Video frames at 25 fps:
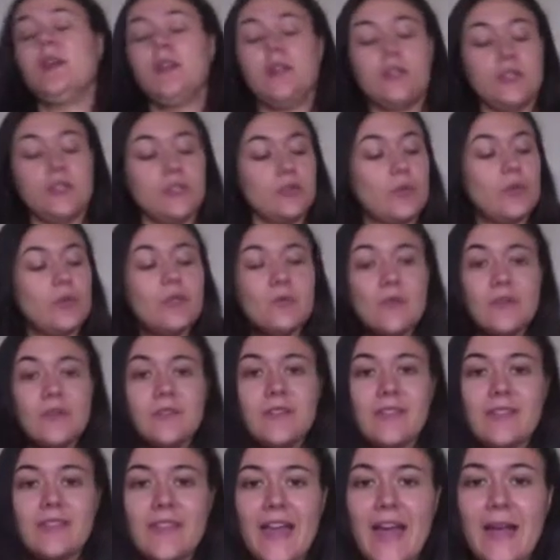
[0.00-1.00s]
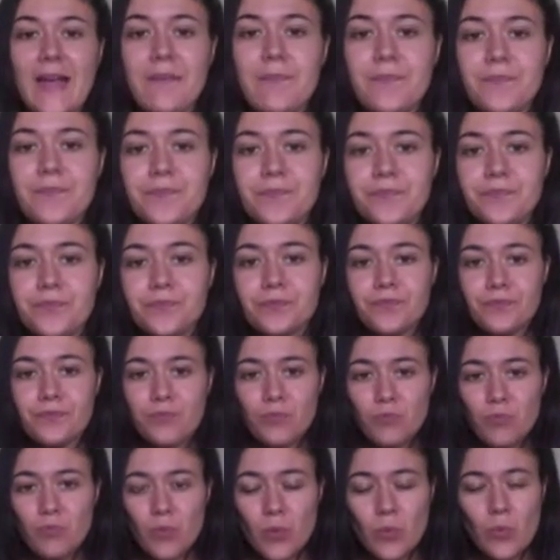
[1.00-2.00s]
So once we've done that,
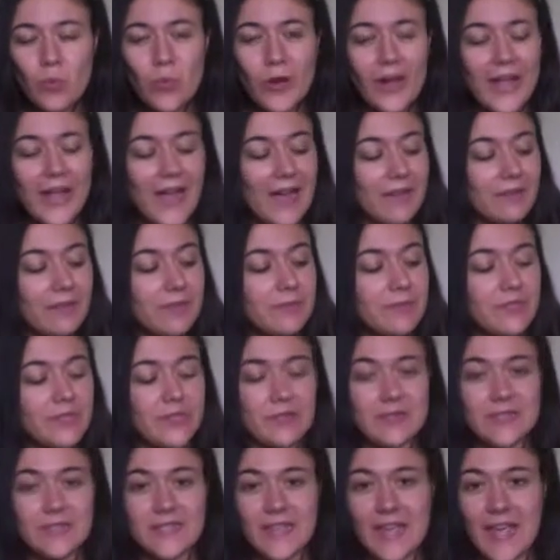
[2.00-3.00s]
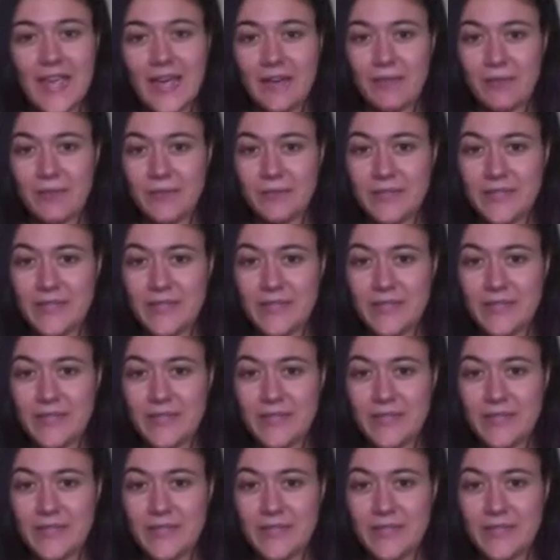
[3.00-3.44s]
what I have them do is I have them